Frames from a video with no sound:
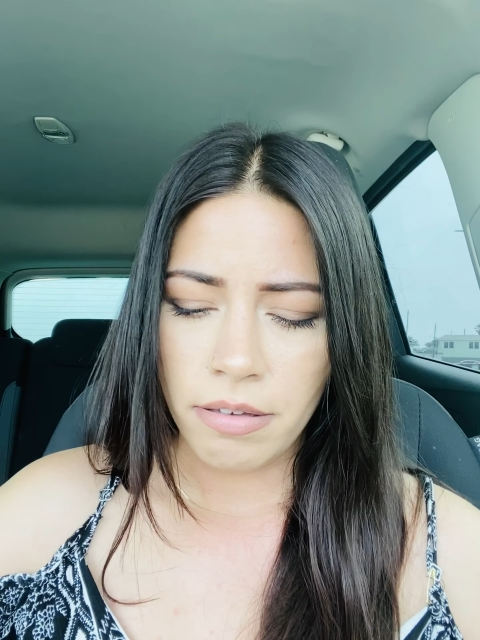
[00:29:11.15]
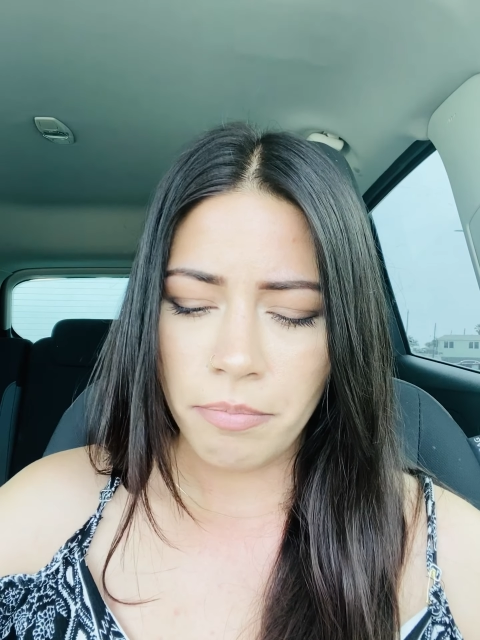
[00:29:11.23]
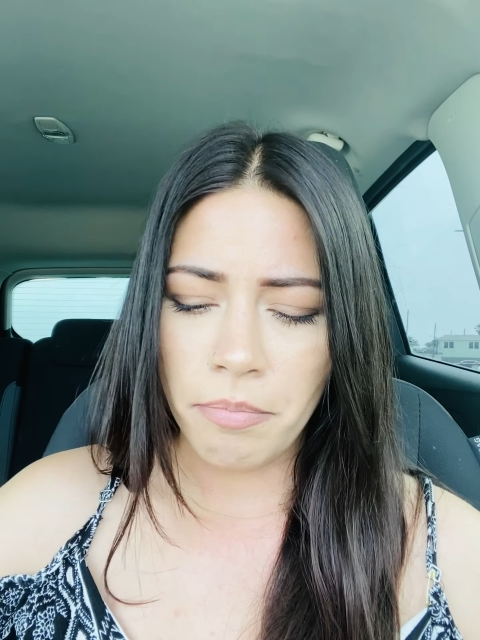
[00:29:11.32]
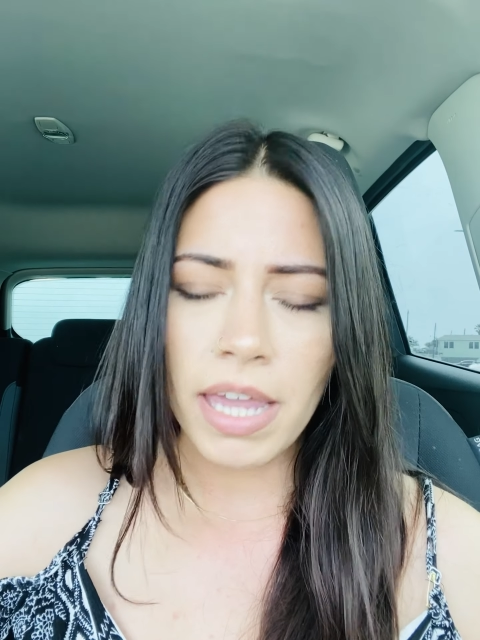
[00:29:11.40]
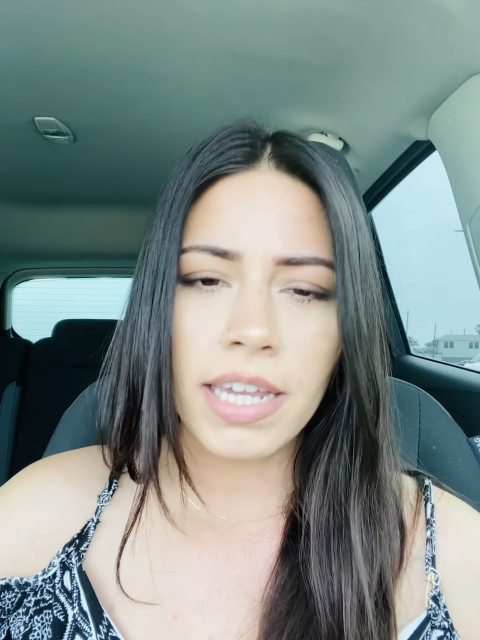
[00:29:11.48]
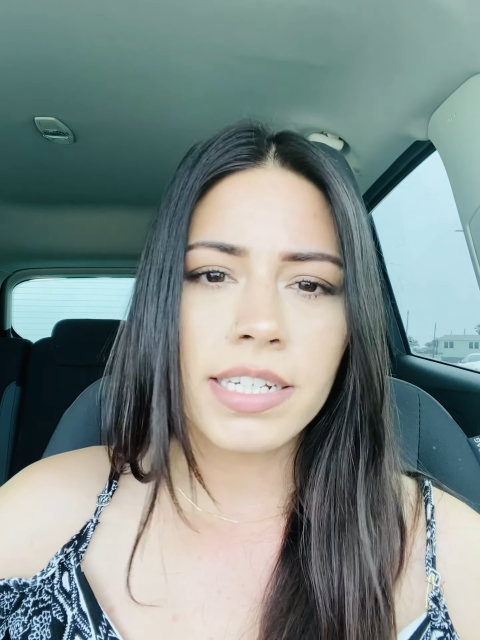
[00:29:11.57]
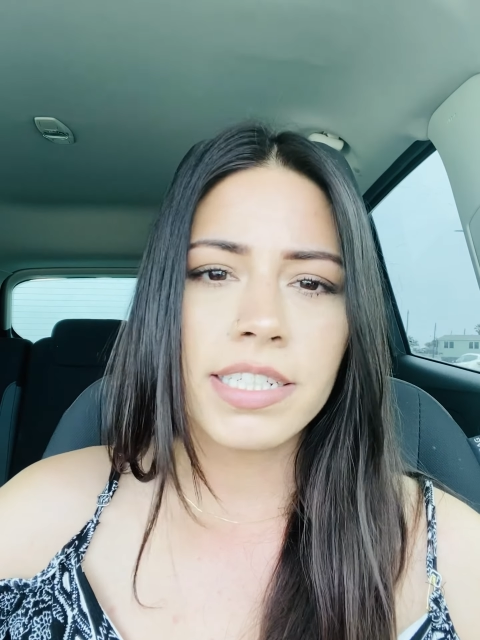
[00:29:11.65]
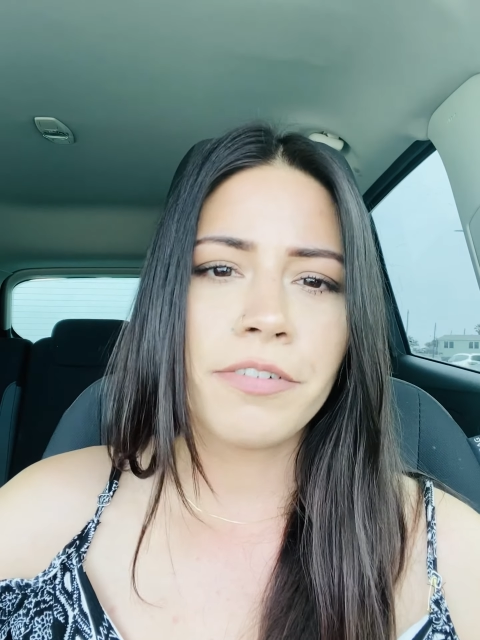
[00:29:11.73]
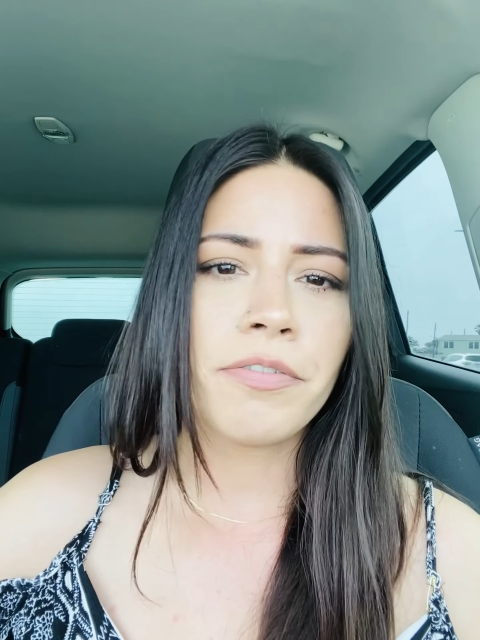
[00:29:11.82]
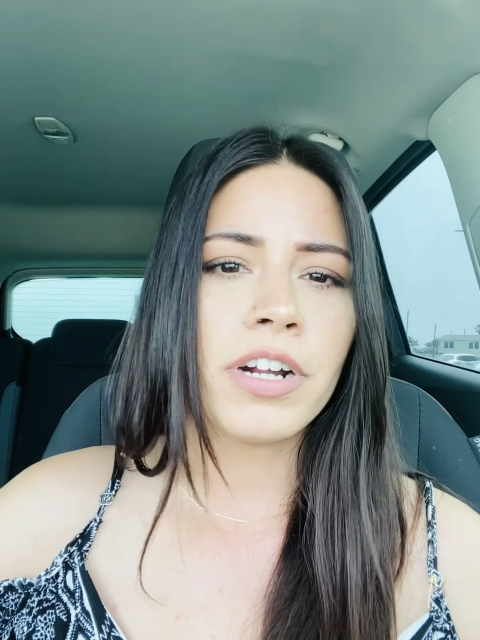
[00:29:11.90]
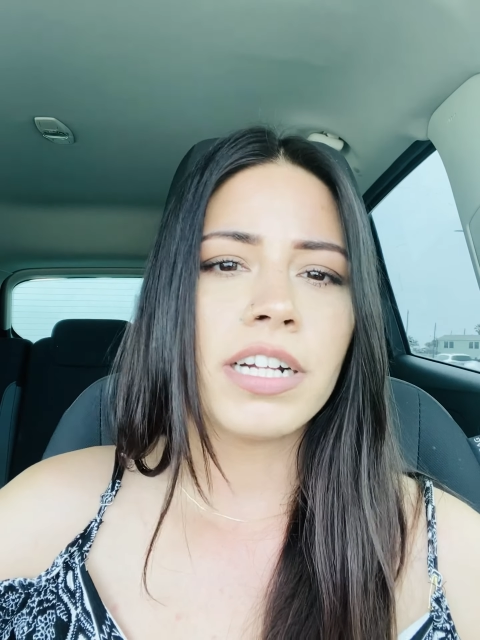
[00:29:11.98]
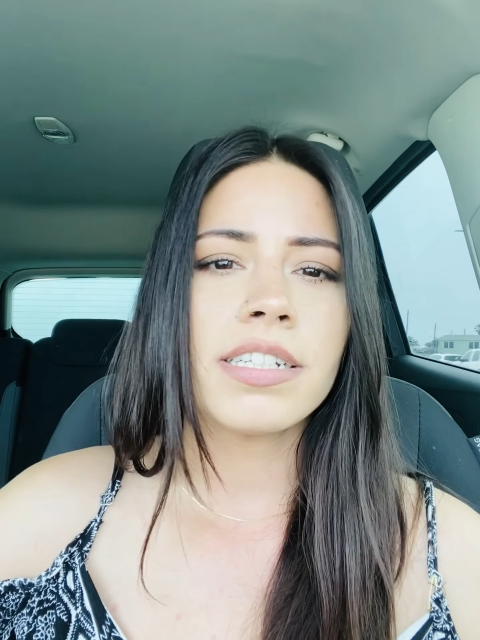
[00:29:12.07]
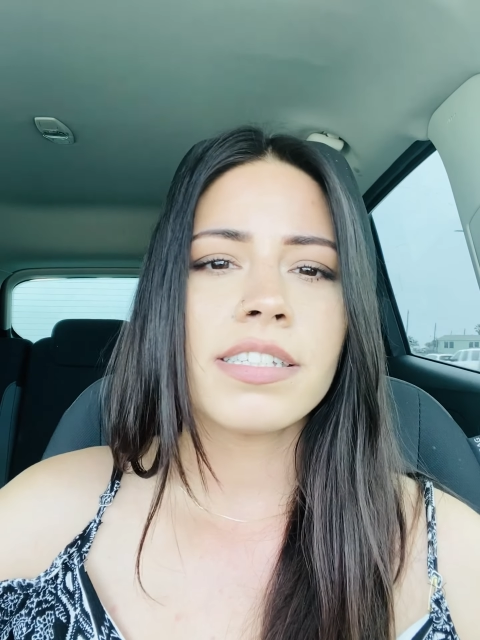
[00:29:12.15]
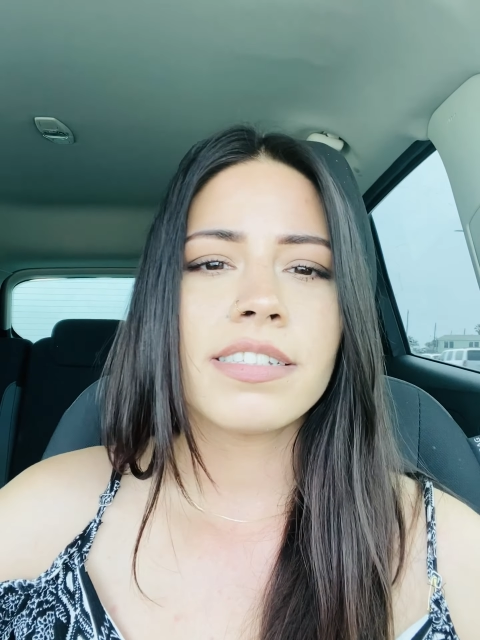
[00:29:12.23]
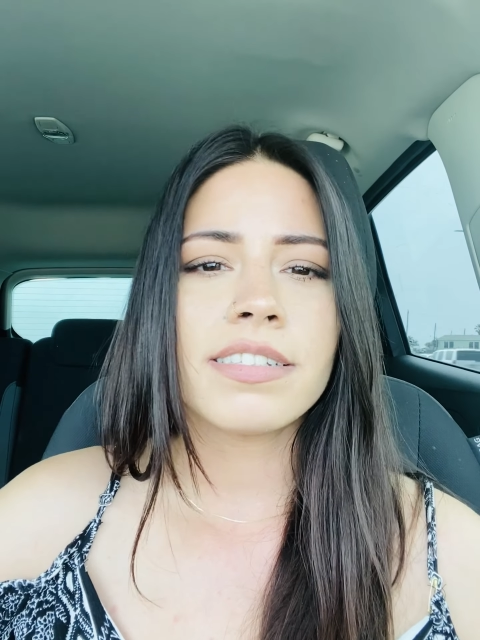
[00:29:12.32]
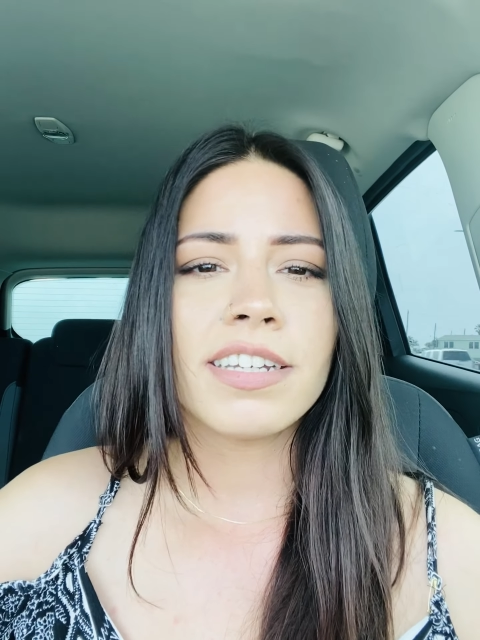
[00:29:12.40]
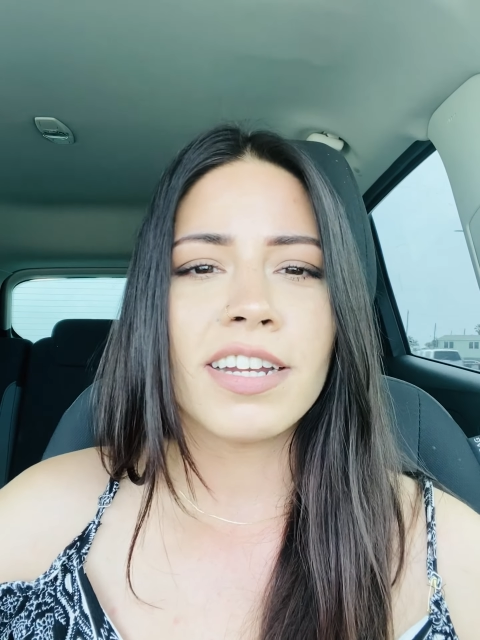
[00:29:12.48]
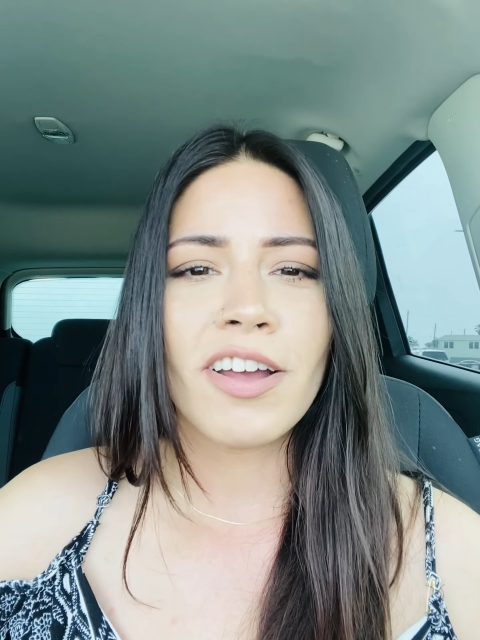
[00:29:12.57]
make a
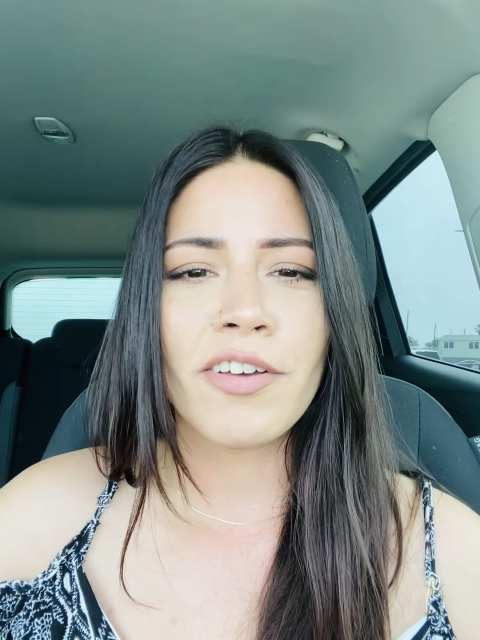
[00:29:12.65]
difference, you know,